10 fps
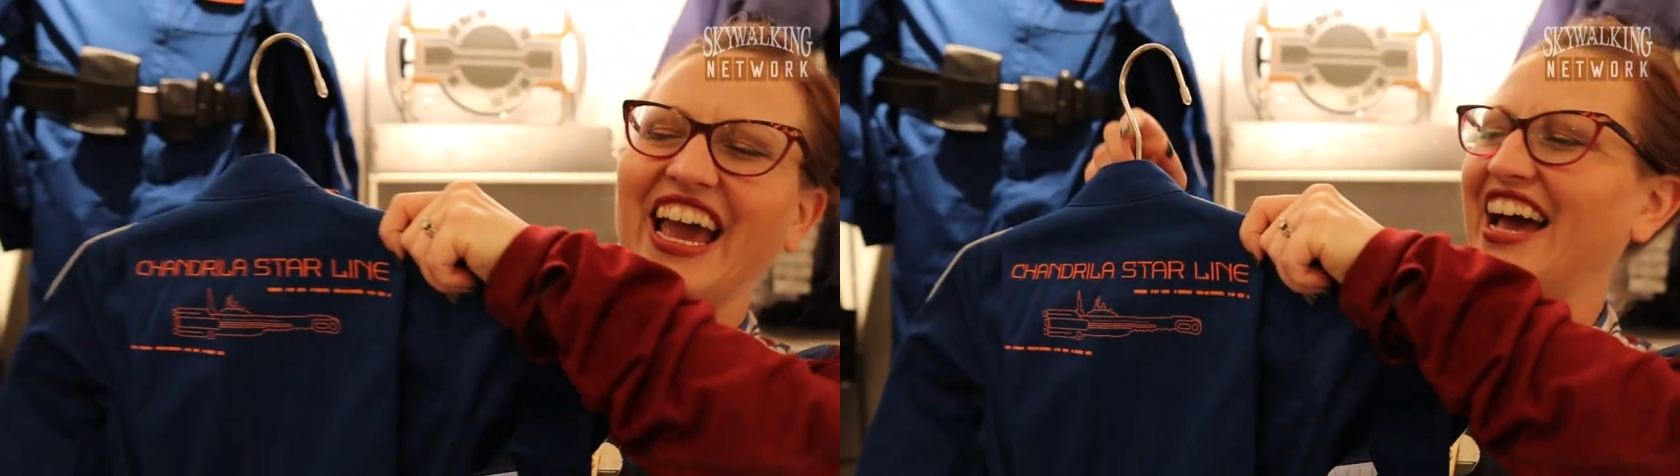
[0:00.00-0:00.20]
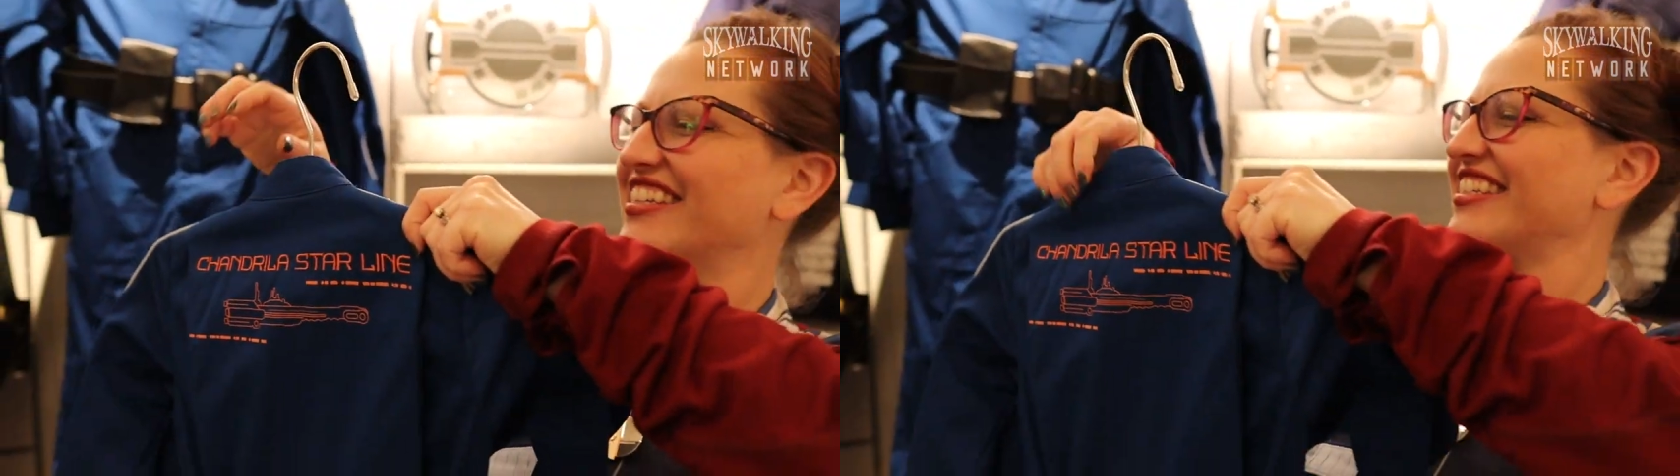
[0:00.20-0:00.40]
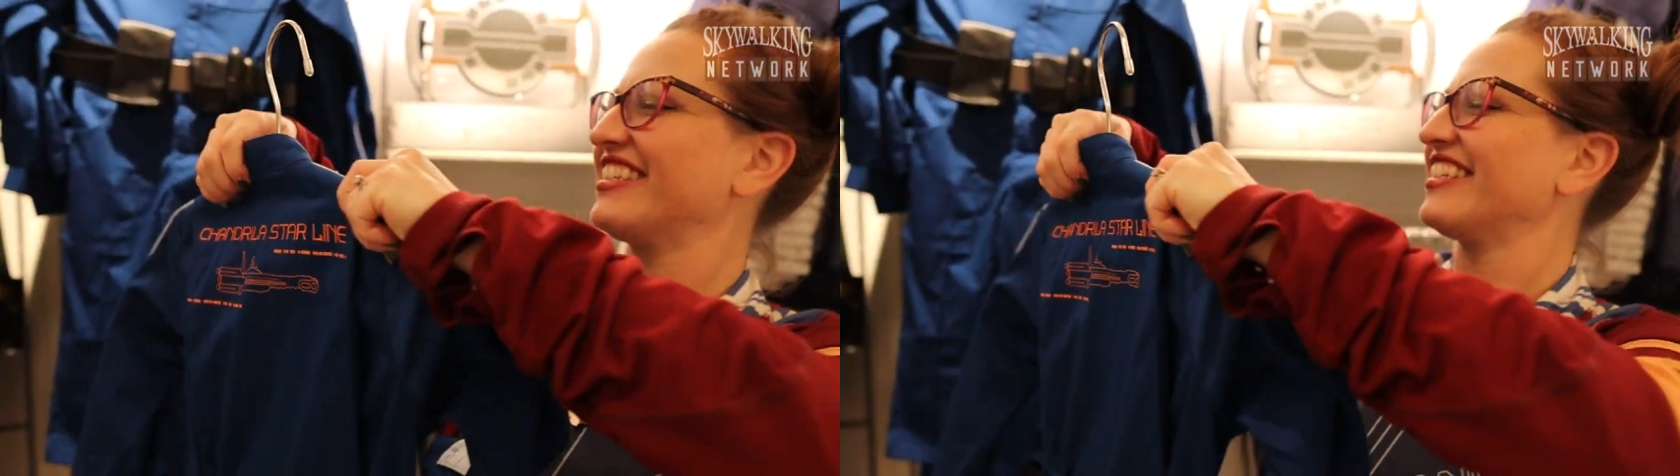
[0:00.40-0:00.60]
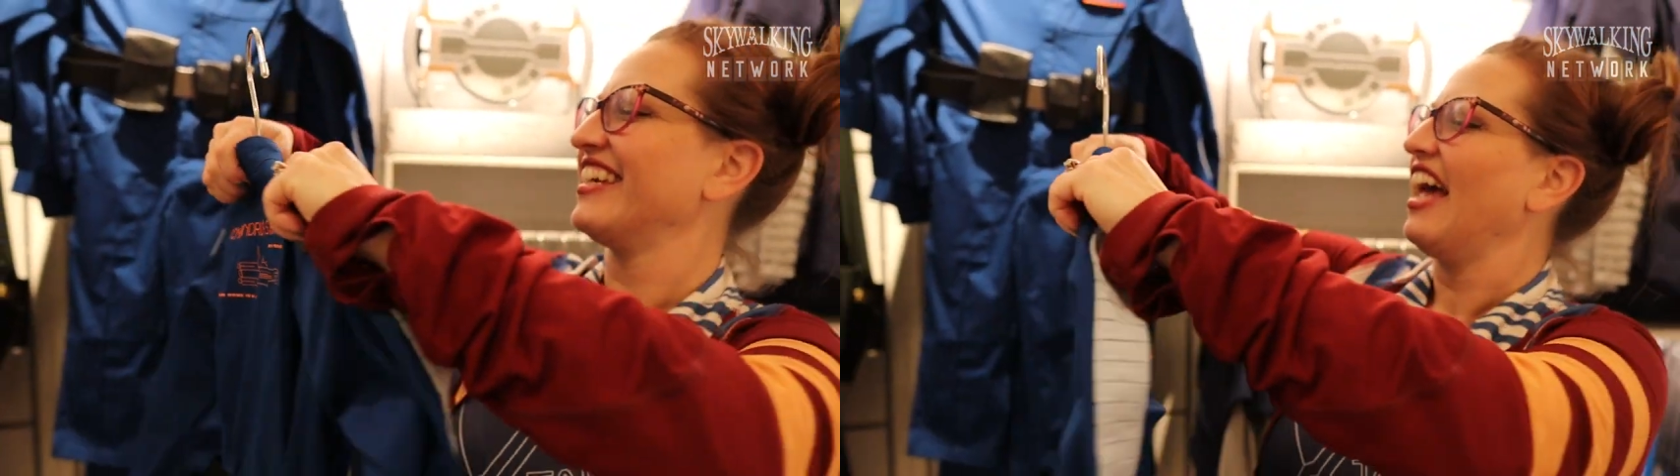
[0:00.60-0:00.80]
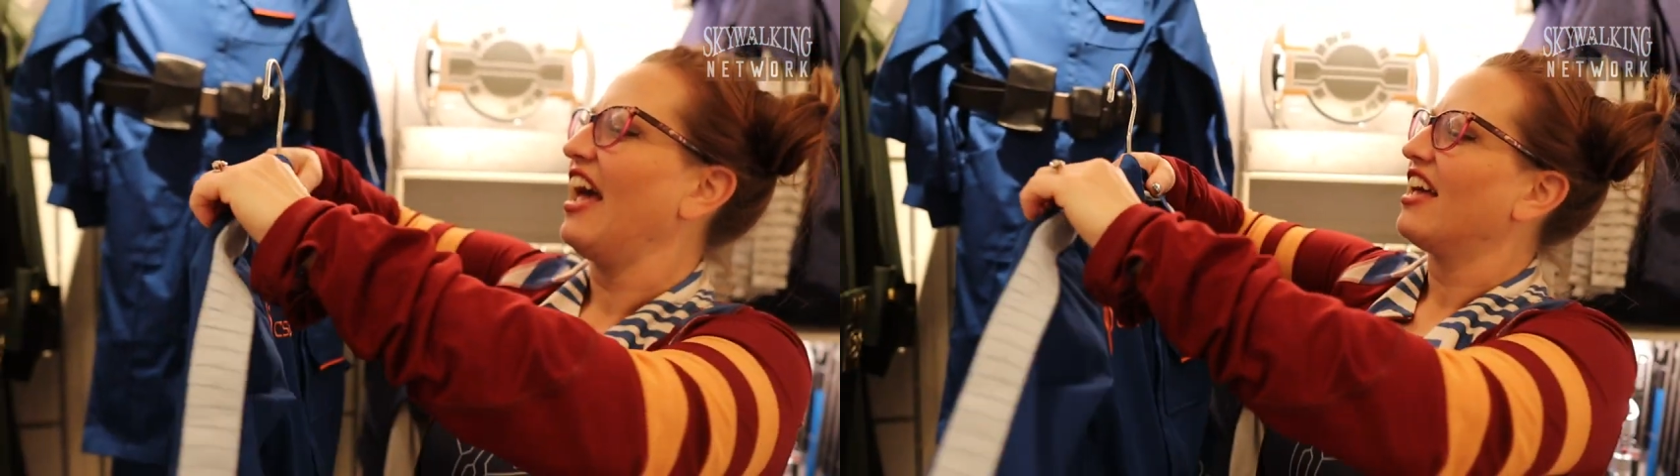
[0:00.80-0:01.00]
Yes.
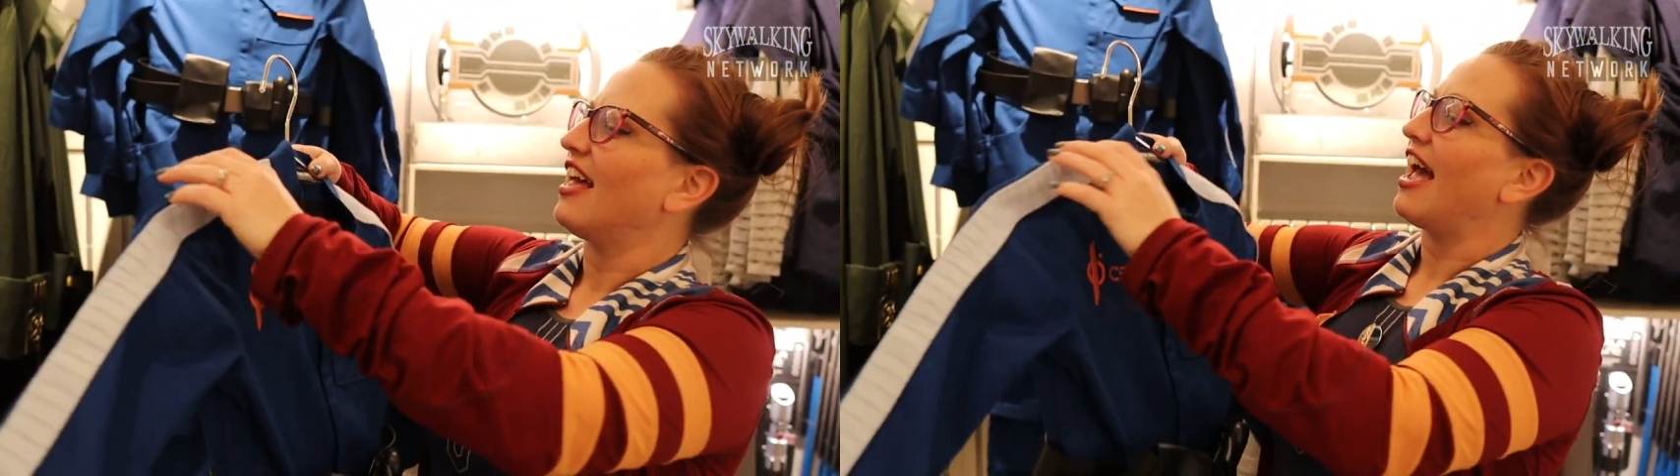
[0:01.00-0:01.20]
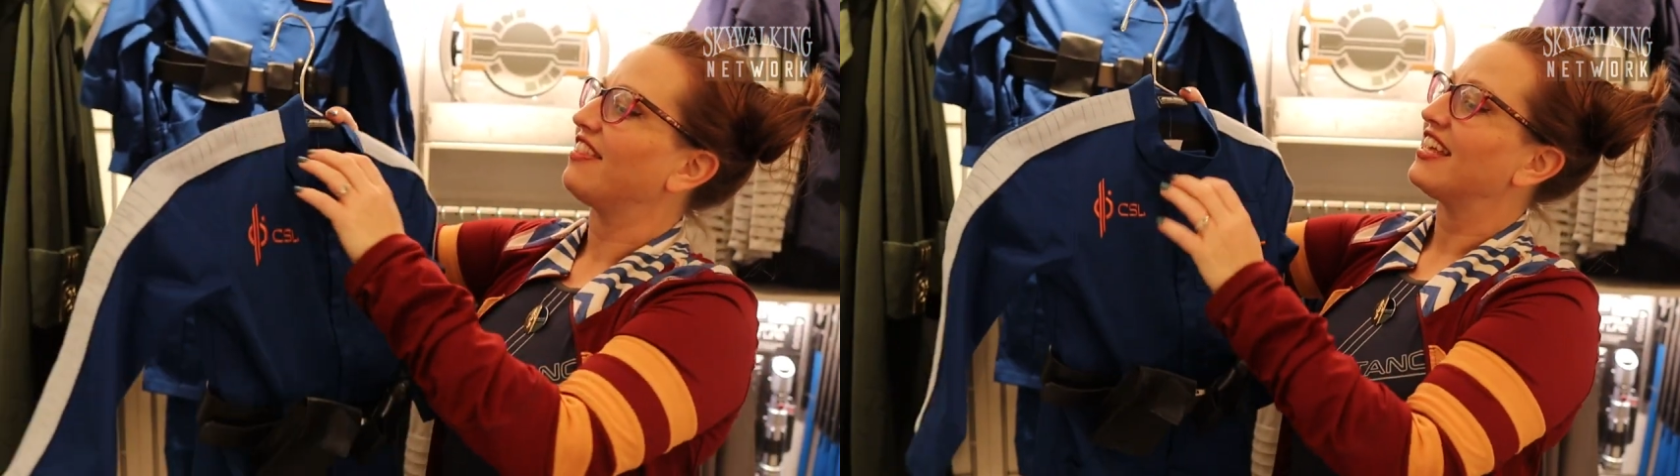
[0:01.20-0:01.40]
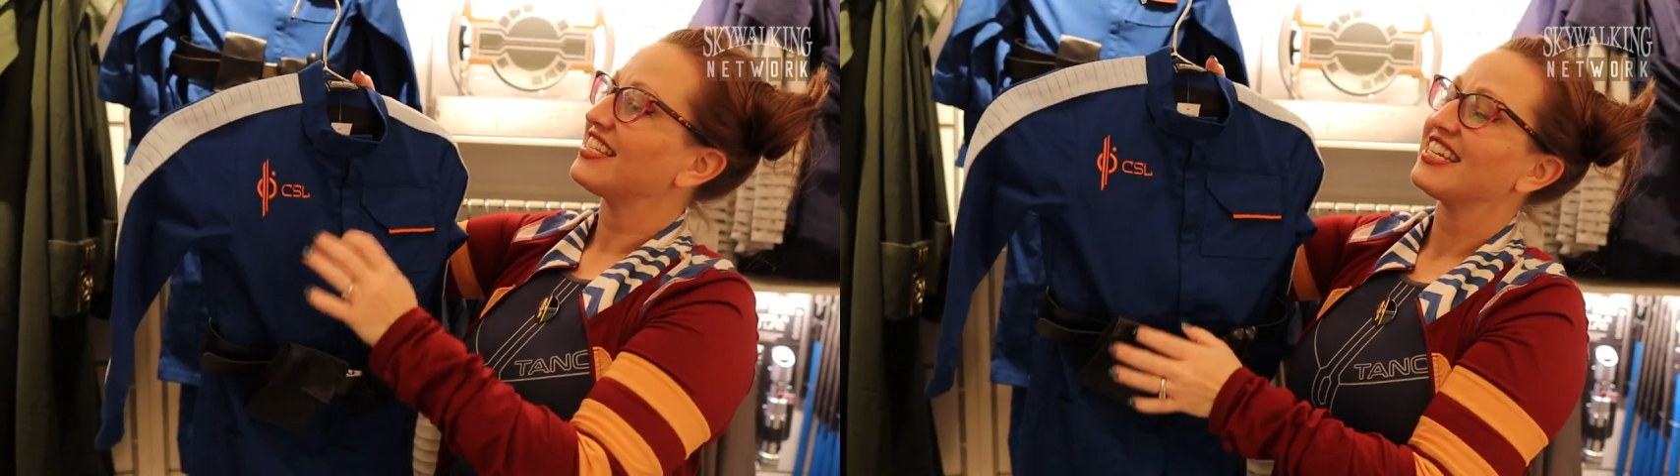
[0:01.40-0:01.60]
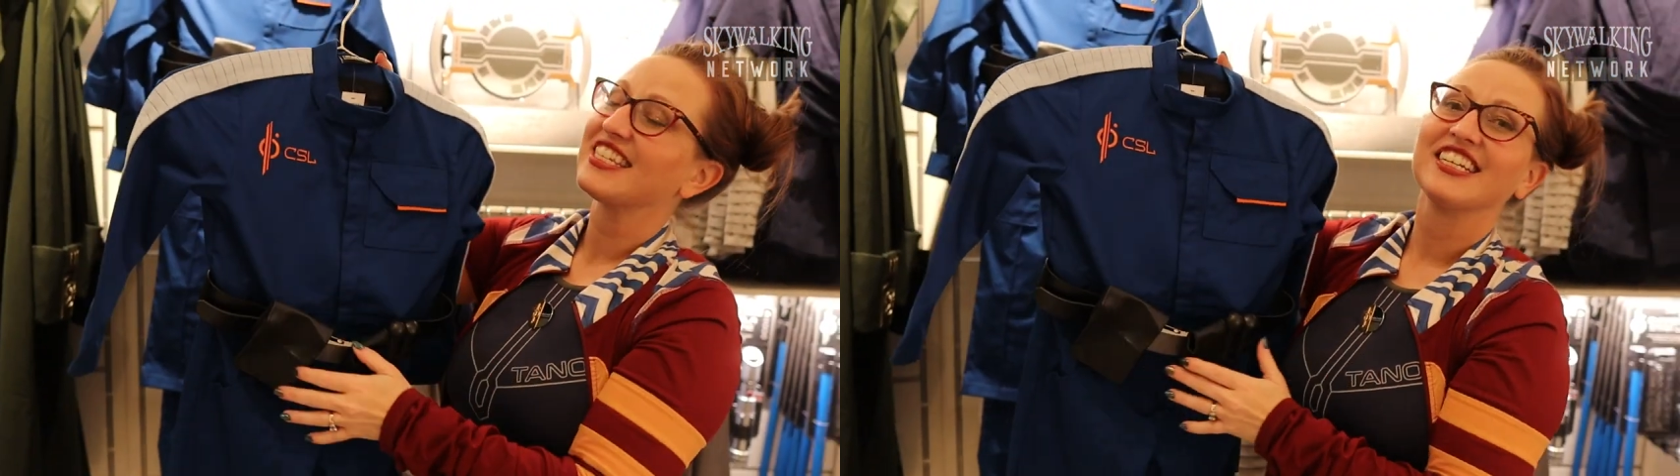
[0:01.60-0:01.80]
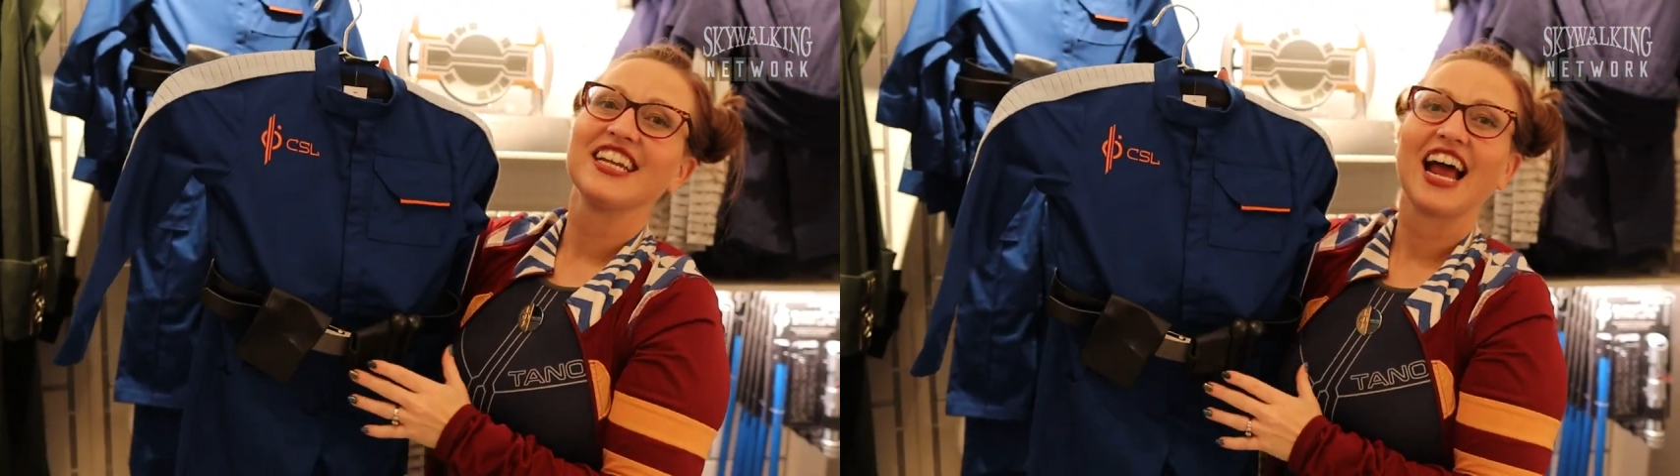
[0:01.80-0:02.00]
And this is